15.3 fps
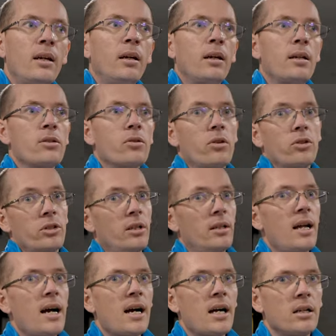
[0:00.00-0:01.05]
And so there's a
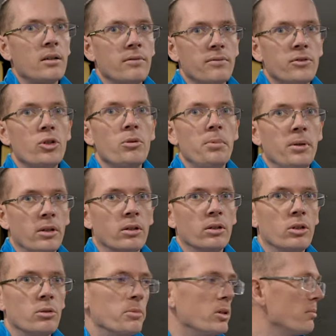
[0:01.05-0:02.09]
lot of tubular
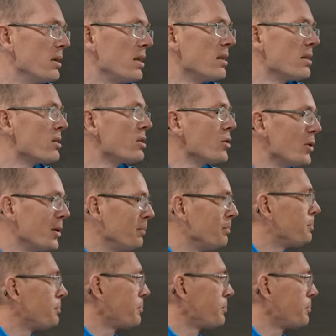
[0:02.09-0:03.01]
aluminum in this unit.